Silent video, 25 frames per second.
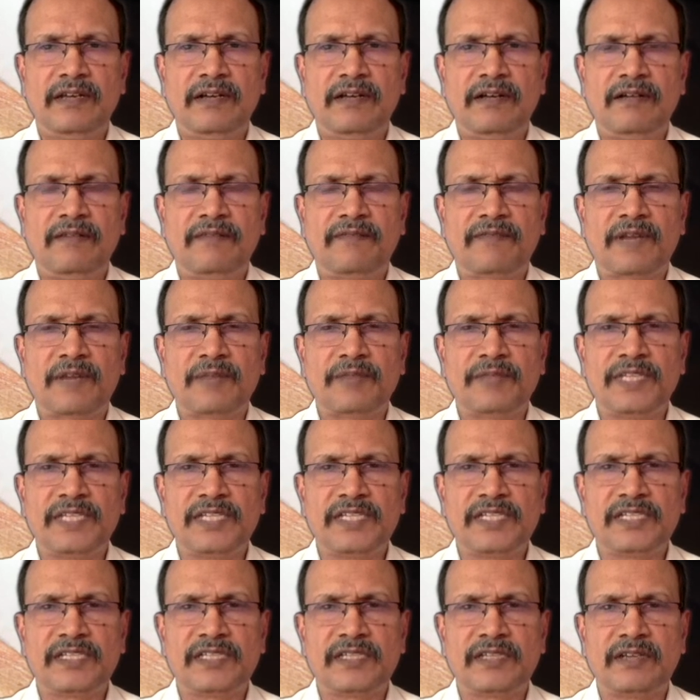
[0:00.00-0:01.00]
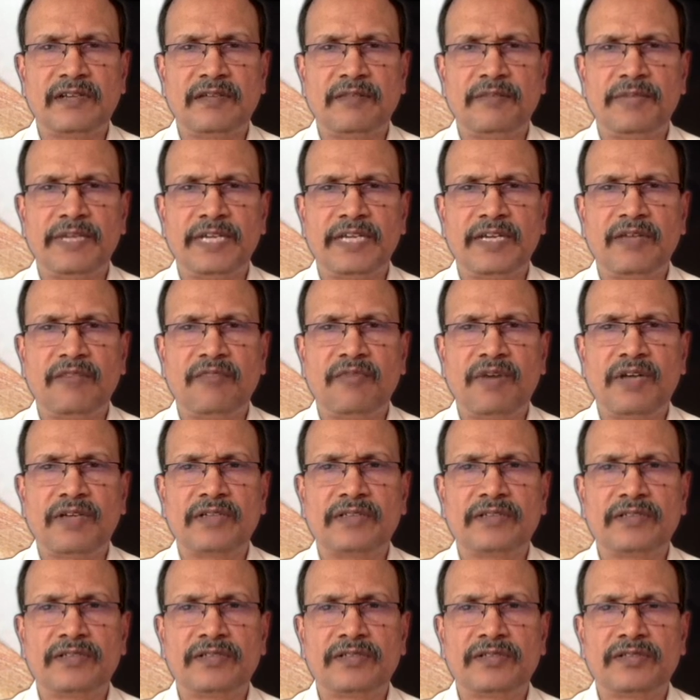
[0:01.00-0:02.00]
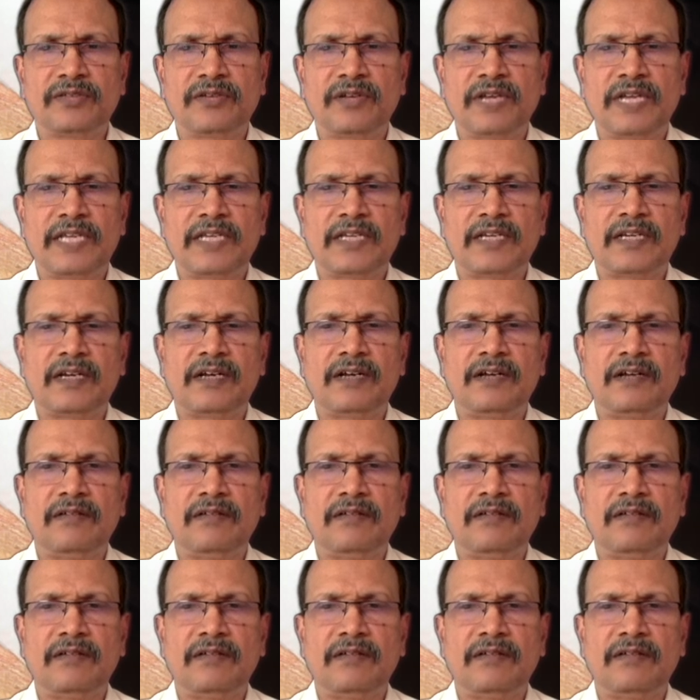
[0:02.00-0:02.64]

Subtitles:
from this bigger one. So like